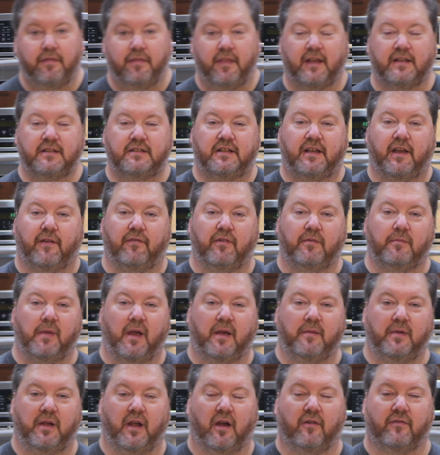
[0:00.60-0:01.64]
Thanksgiving
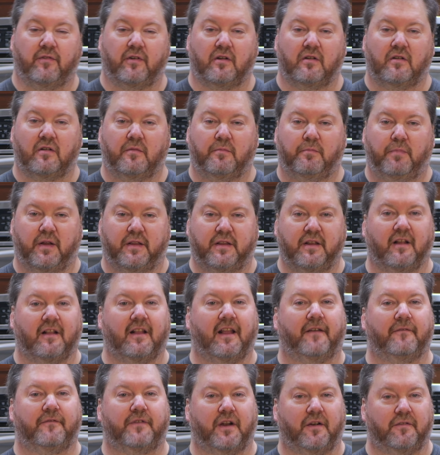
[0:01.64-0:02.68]
may be over, but the
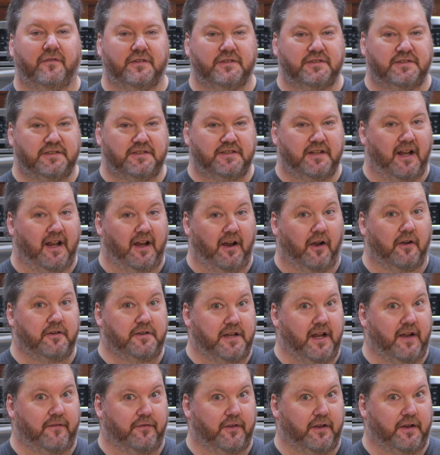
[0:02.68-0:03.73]
leftovers
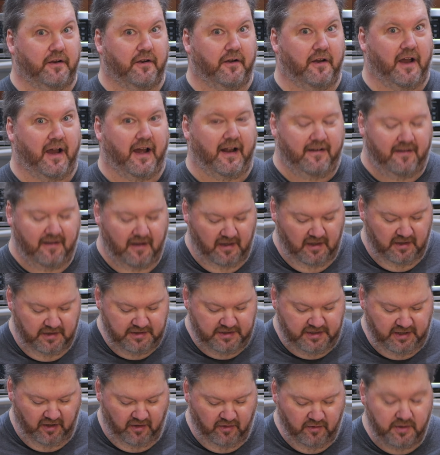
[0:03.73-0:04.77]
definitely are not.
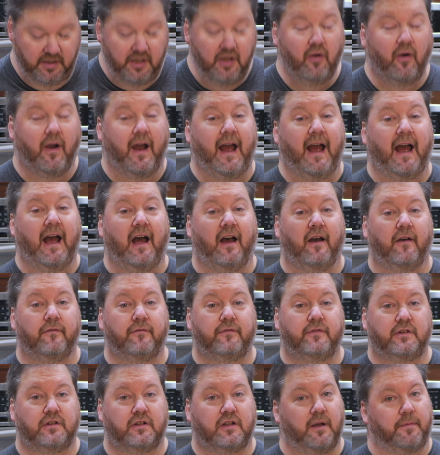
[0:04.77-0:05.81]
So you
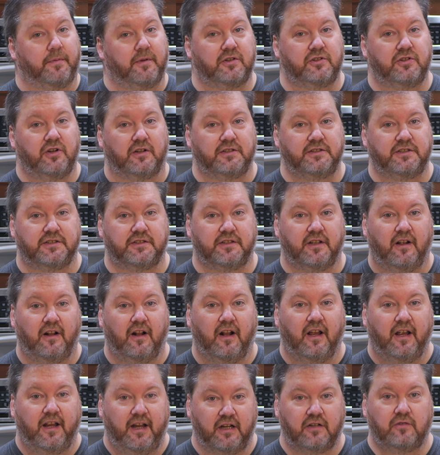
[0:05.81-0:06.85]
have a couple of choices.
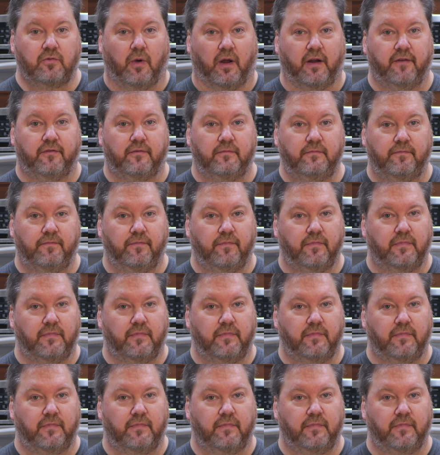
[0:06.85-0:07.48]
Here's one of them: